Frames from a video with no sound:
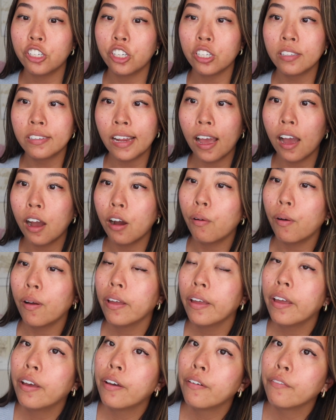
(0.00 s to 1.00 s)
just how
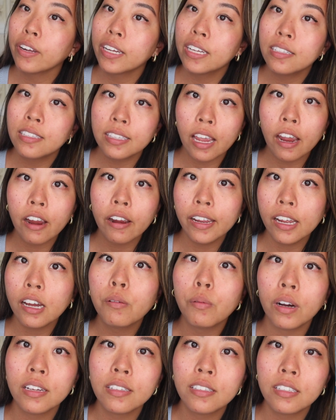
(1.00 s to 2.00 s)
freaking scary it
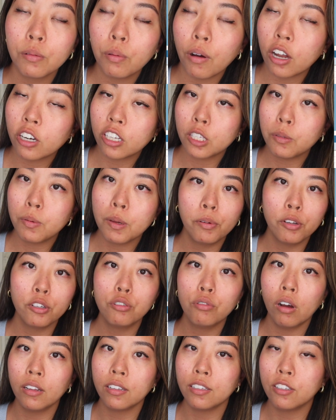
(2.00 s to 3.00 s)
was to watch these people
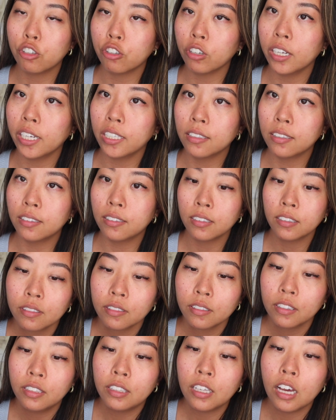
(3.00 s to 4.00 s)
do all these tricks.
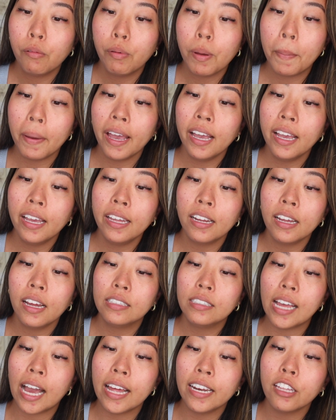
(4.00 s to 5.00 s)
So we paid
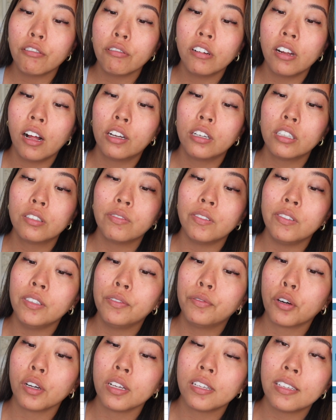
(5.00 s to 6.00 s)

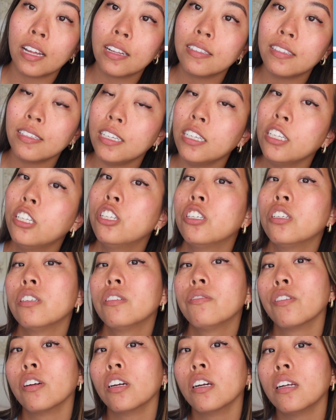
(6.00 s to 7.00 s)
$93.54 each
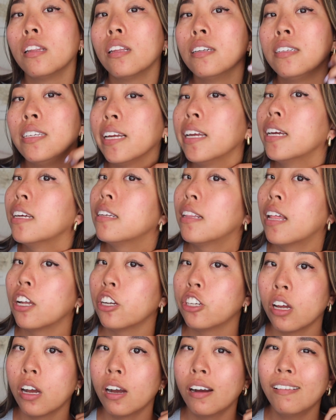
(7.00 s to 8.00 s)
for a ticket to that
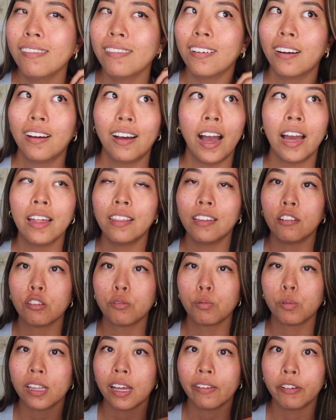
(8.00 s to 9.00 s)
show. I think it was
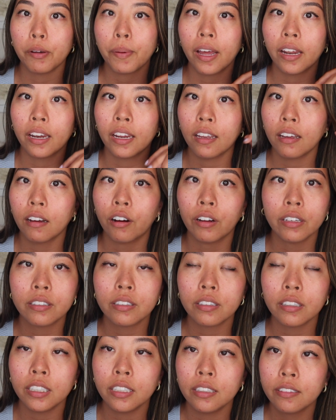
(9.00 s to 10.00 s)
worth every penny,
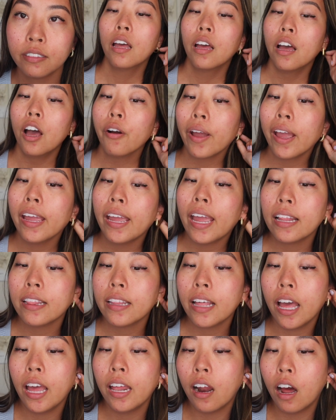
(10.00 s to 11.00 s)
honestly. Okay, and
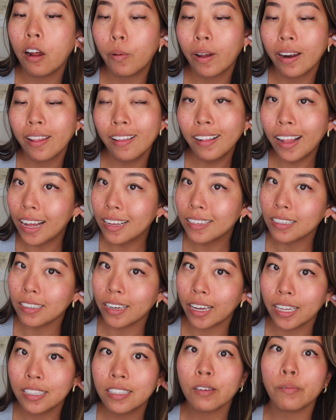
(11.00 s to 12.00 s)
then on one of the last
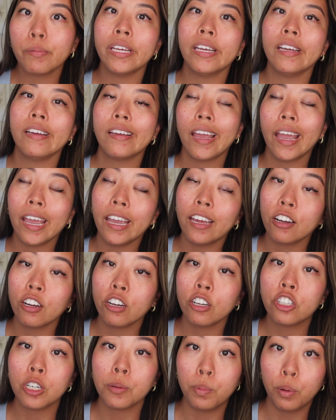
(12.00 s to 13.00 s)
nights, we
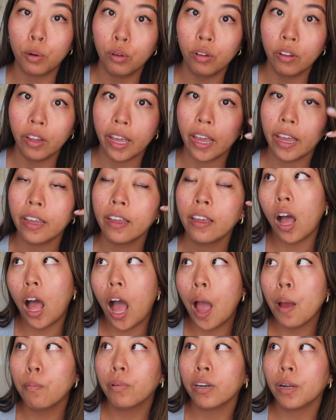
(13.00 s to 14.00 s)
catered Chipotle.
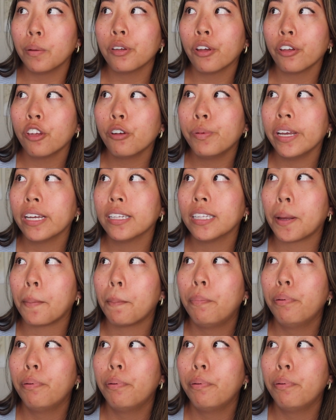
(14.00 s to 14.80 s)
When I'm telling you, we had like